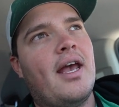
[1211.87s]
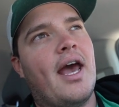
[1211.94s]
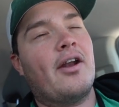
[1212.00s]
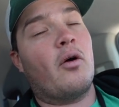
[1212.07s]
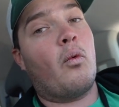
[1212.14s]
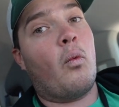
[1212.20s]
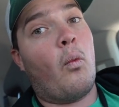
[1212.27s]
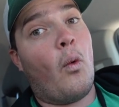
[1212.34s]
and
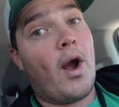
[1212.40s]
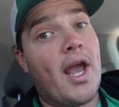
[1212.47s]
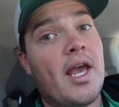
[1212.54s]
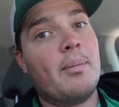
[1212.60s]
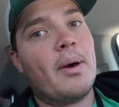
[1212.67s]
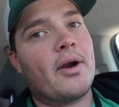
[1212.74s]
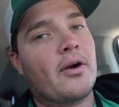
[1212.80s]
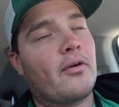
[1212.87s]
a
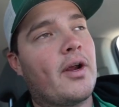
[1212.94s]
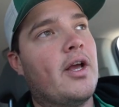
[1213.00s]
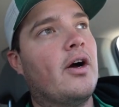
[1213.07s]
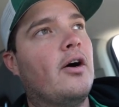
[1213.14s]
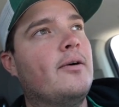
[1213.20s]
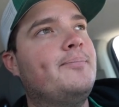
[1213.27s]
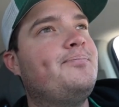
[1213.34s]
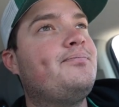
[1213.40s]
way better
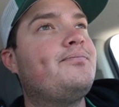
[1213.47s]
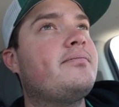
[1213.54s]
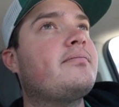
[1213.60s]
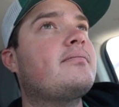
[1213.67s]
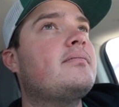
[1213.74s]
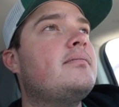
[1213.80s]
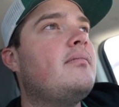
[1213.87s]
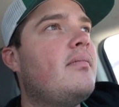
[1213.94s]
reel.
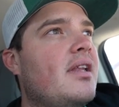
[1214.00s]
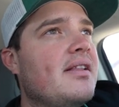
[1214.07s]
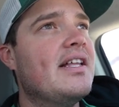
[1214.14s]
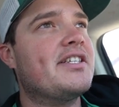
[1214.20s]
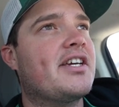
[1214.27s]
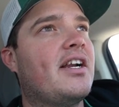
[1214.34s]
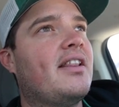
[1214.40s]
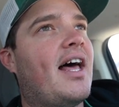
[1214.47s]

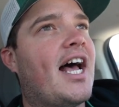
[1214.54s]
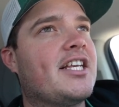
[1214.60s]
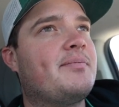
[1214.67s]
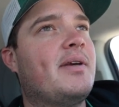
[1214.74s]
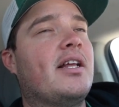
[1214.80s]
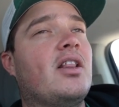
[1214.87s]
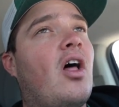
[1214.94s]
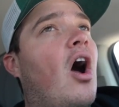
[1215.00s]
That's gonna last
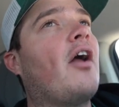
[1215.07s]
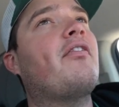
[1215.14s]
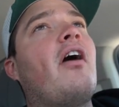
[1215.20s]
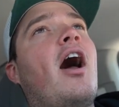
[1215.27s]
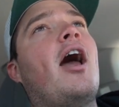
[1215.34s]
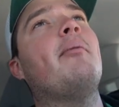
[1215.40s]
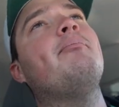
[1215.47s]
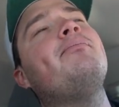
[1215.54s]
me a long
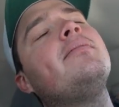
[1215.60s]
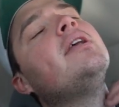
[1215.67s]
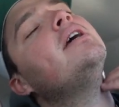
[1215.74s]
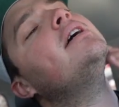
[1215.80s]
time.